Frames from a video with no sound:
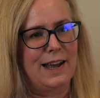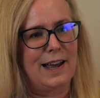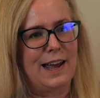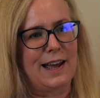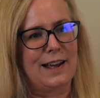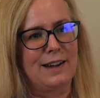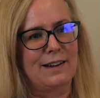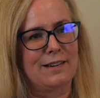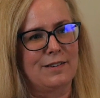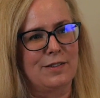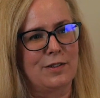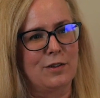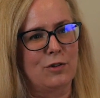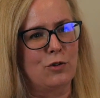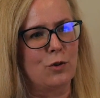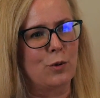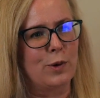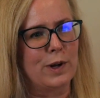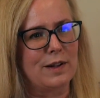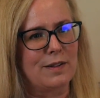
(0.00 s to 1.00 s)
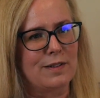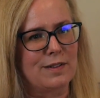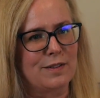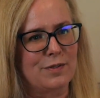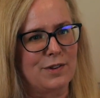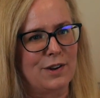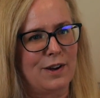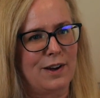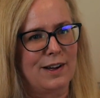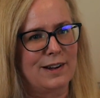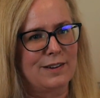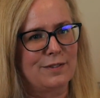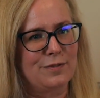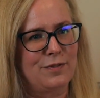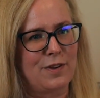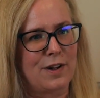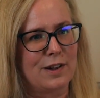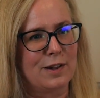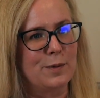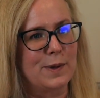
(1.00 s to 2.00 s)
and the joys of not
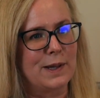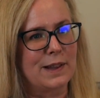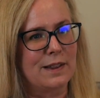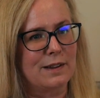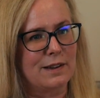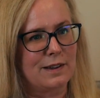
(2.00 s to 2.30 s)
following